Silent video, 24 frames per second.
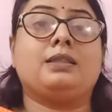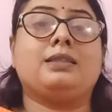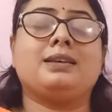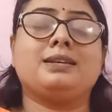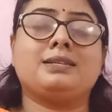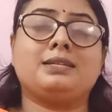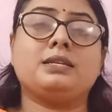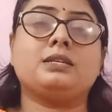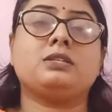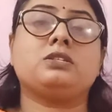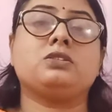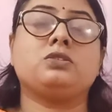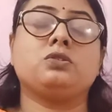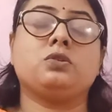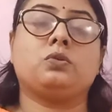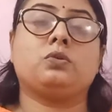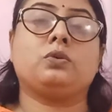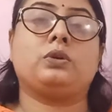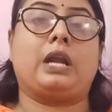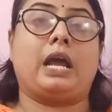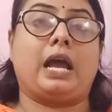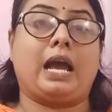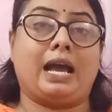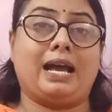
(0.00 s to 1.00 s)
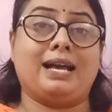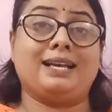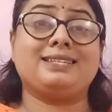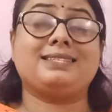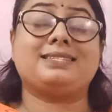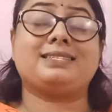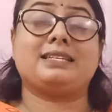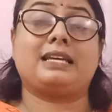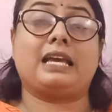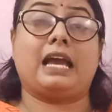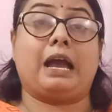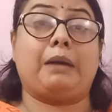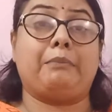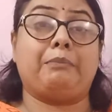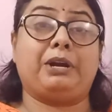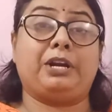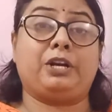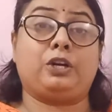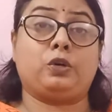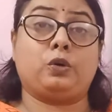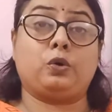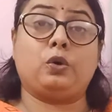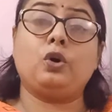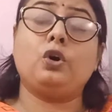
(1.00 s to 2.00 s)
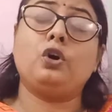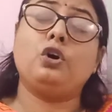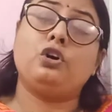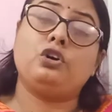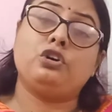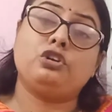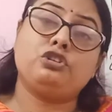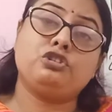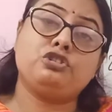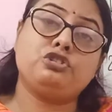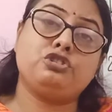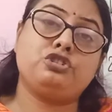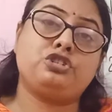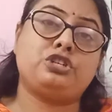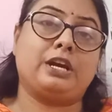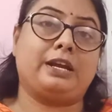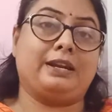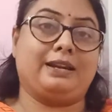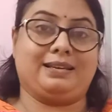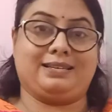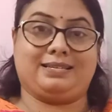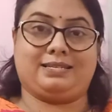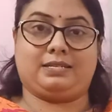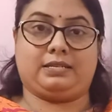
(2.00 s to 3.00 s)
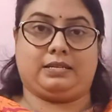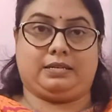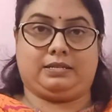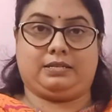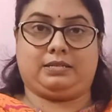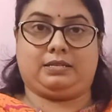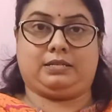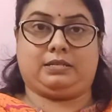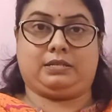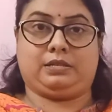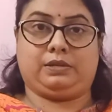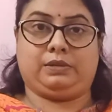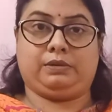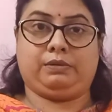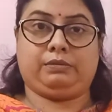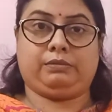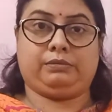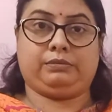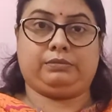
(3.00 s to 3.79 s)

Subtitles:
This is known as gametogenesis.